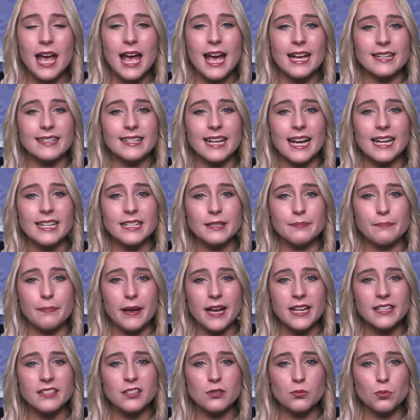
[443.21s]
SA's
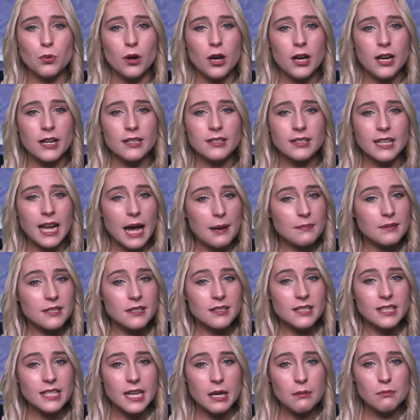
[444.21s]
best were
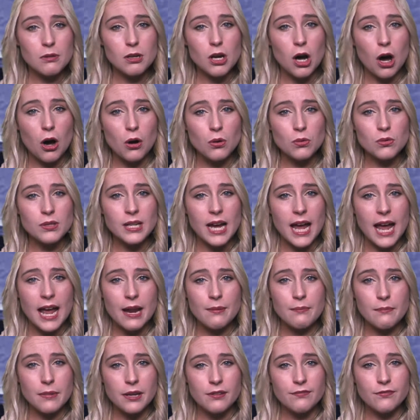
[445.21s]
captain Tim Gold
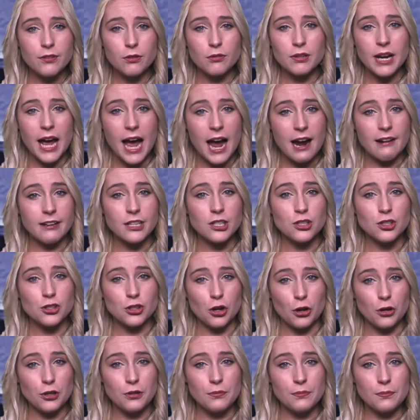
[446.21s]
and midfielder Harry
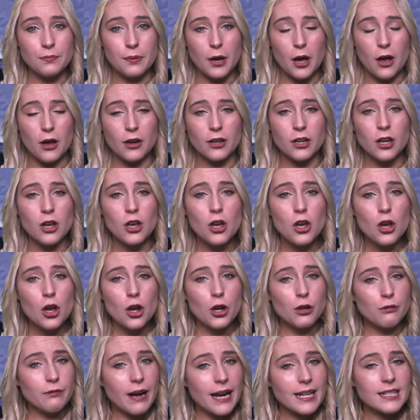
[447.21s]
Schoenberg,
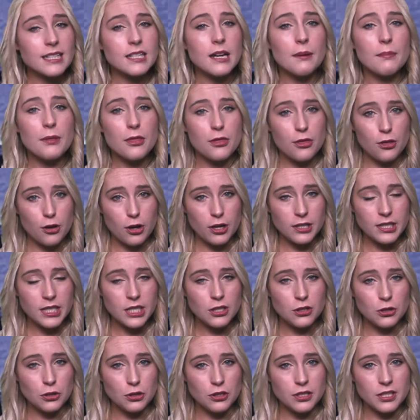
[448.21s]
who racked up
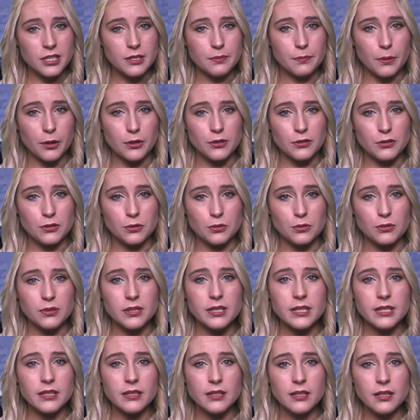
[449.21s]
32
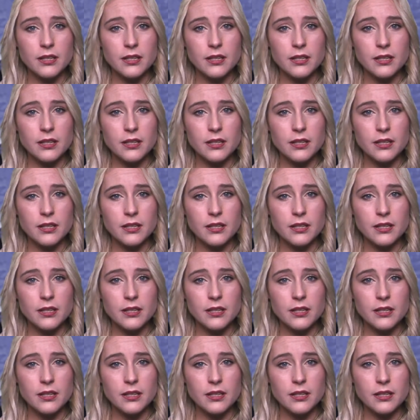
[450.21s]
disposals.